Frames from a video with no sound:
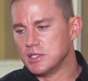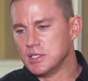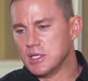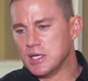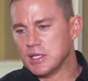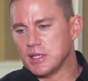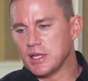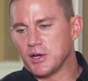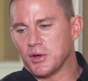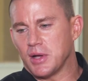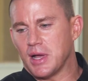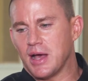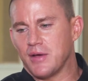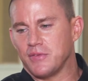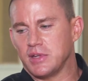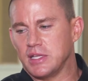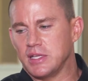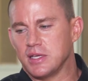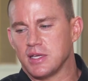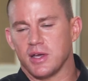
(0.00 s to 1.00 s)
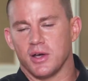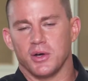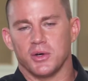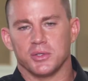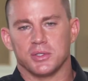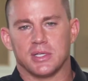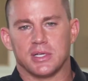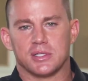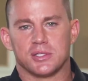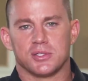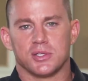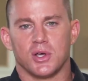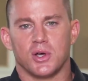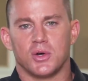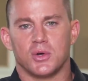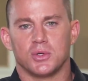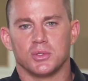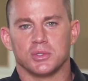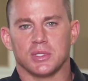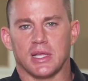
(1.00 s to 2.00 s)
They don't have an ego. They're
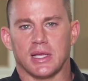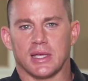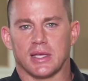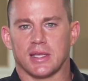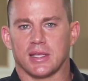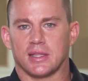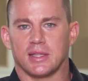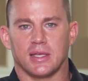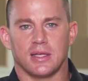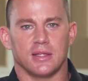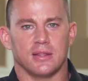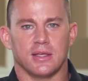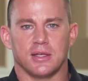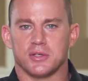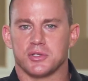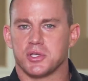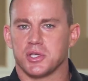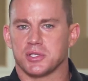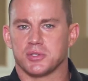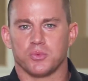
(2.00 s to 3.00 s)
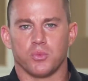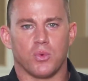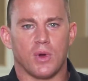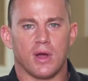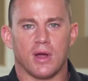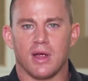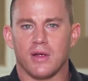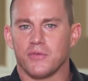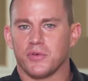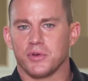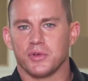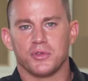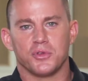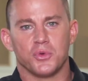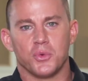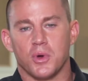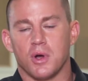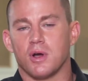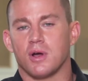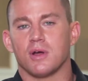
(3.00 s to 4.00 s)
so like they're just wherever
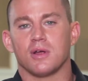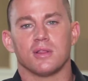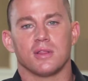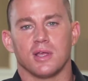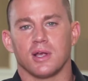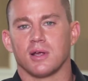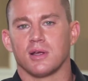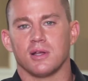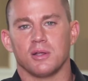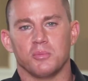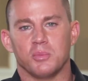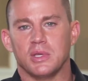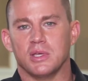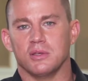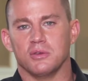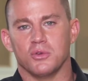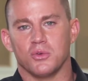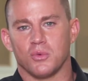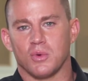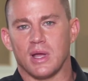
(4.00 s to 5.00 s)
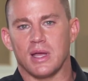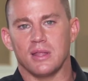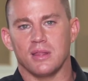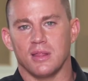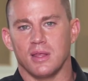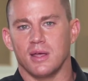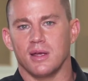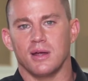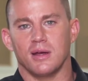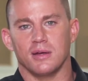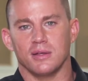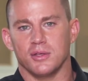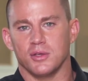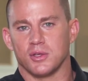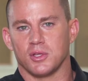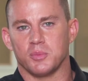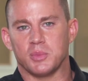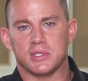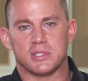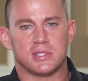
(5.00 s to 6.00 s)
you are, they're gonna meet you right there. You
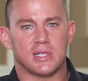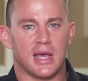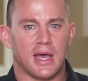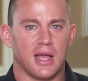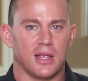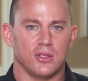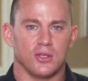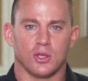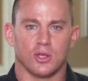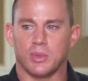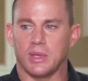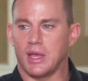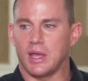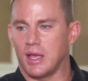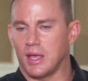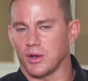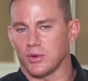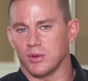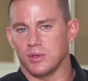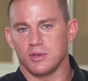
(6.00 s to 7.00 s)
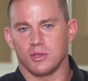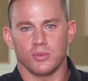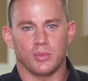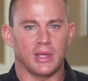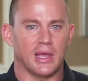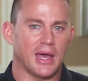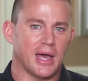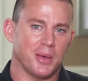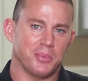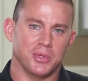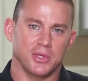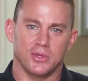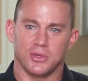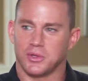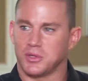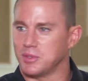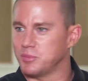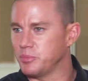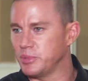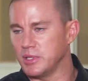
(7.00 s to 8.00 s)
could be sad, you could be angry, you could be happy, you
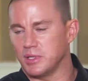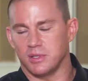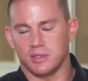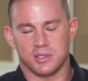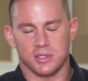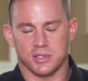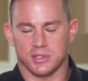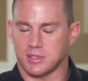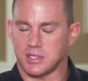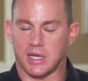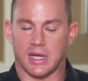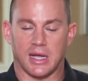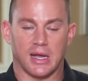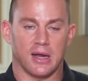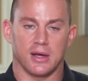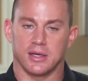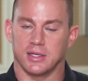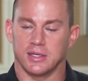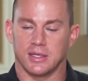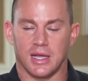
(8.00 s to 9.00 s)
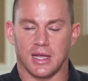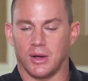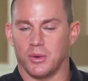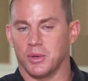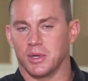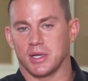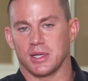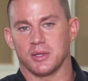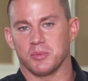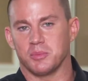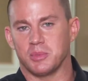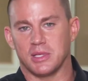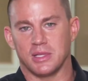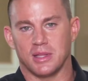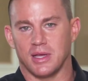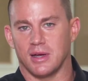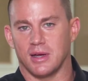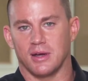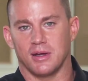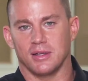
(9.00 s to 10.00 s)
could be just tired and not wanting to be
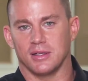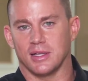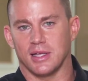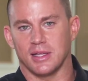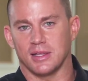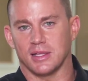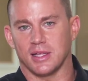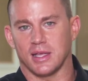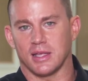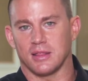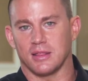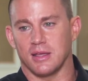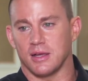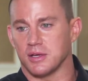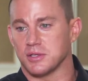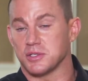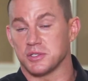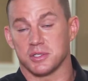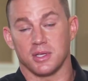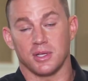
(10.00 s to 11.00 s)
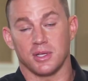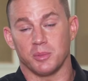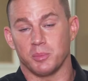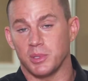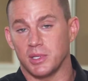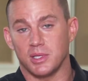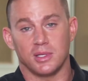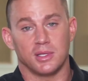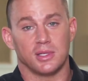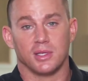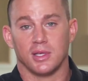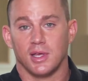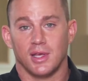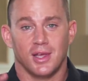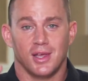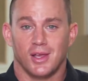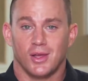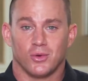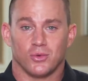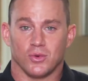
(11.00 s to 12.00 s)
there, and like they're just gonna be
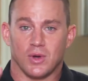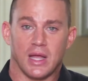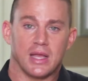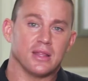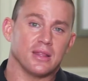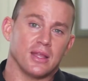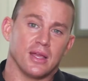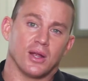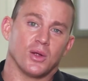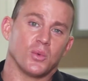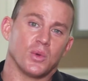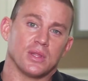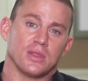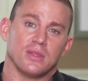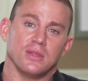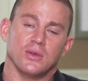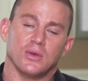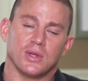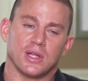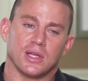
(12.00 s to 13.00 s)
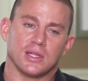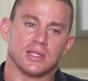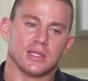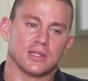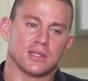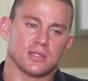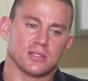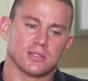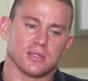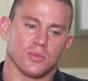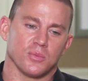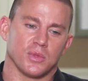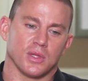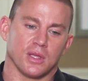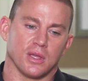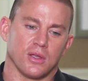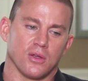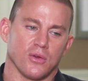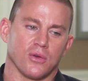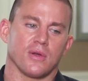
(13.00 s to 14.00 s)
right there with you. And I think there's something
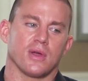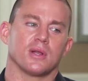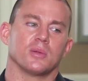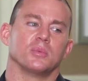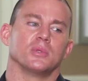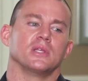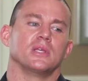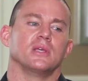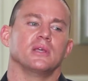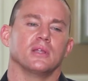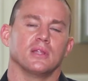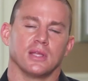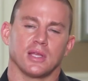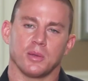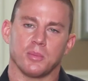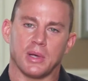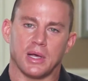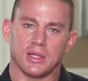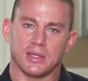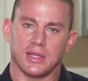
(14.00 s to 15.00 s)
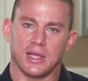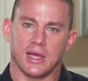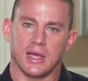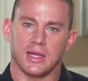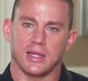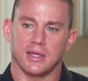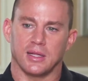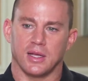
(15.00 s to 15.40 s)
incredibly healing about that.